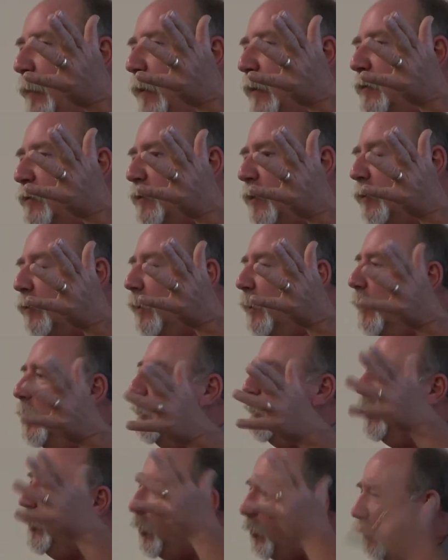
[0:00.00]
damage. So
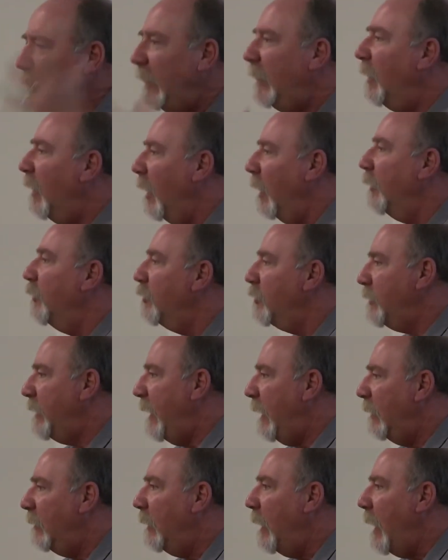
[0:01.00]
you need to
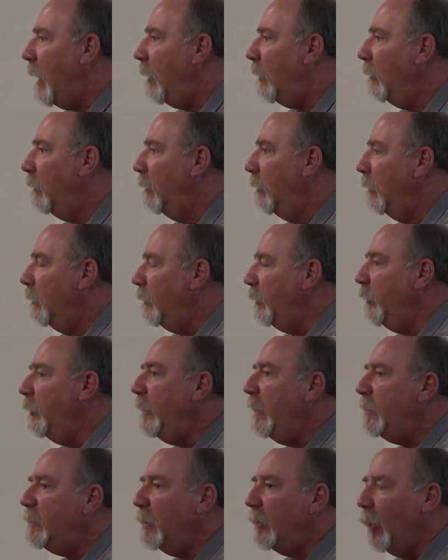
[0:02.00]
understand that. You
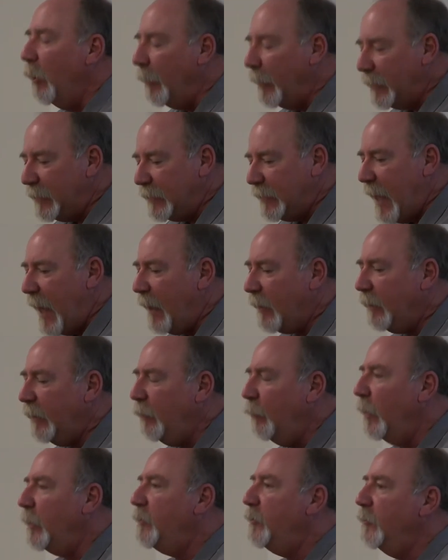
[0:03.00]
need to know
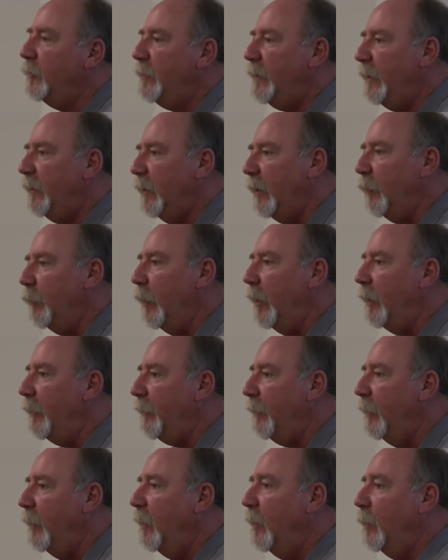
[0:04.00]
exactly what you're dealing
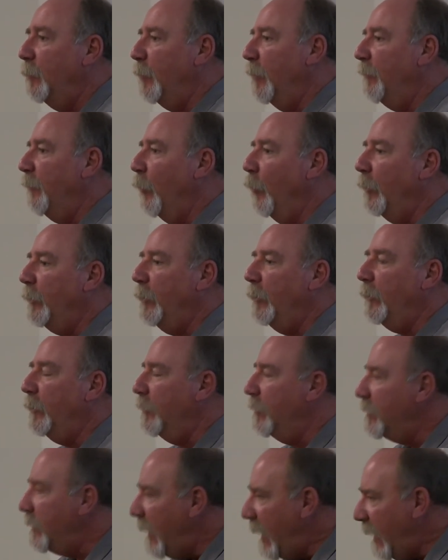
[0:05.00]
with before you
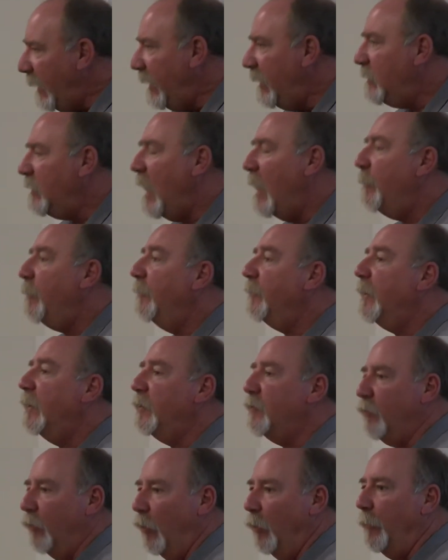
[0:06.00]
use any type of
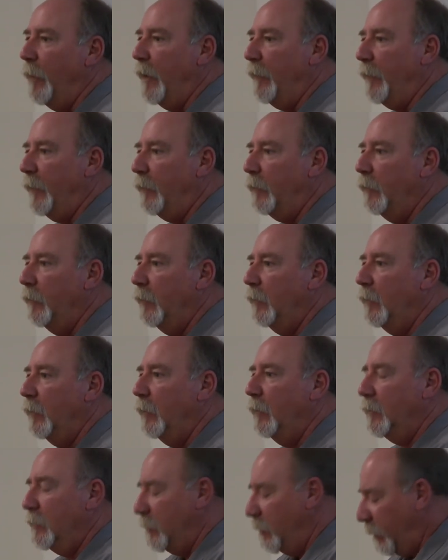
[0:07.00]
control method.
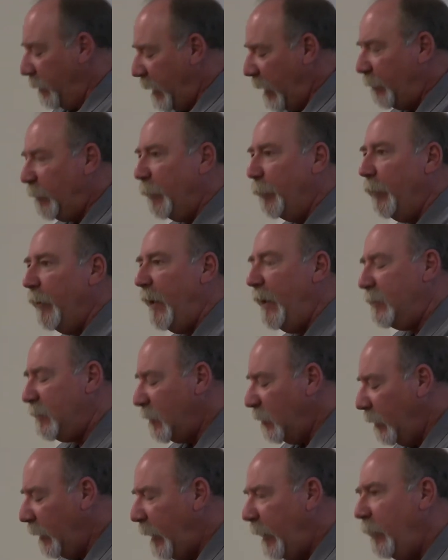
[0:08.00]
So keep the
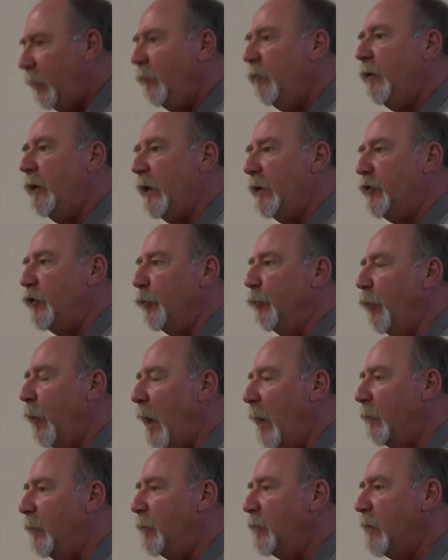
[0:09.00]
plants clean, get your
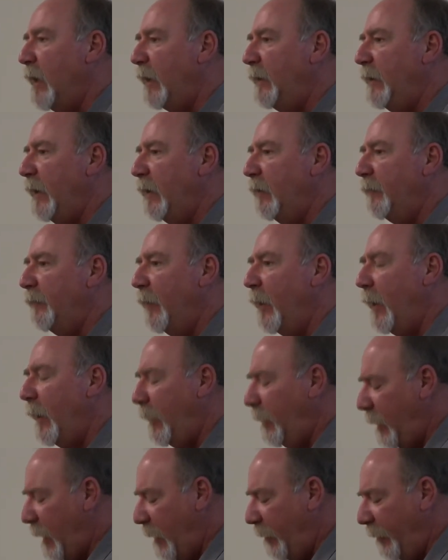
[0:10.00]
problems
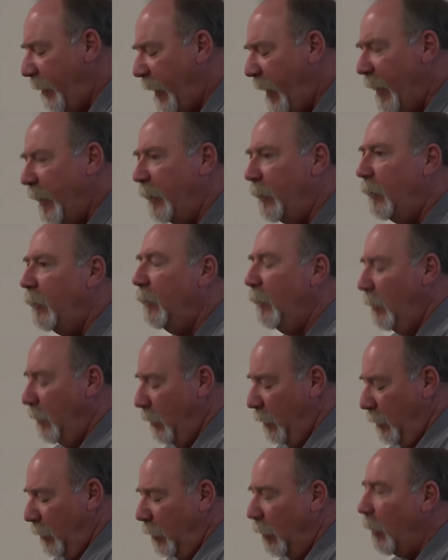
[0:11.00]
identified, and then
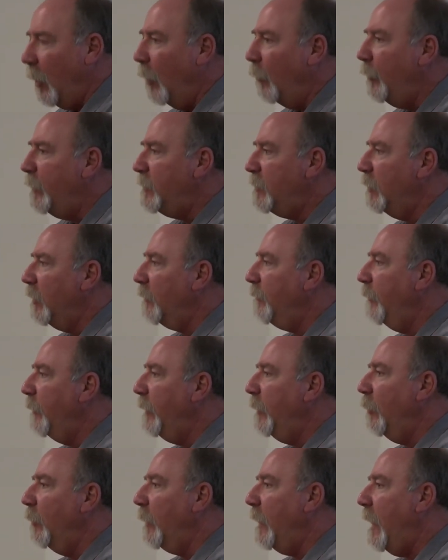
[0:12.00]
always look for
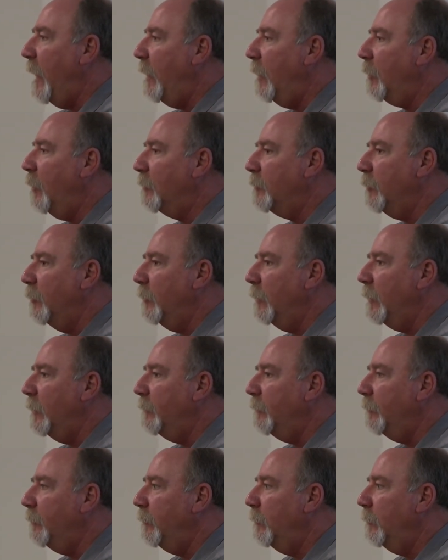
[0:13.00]
the organic alternative.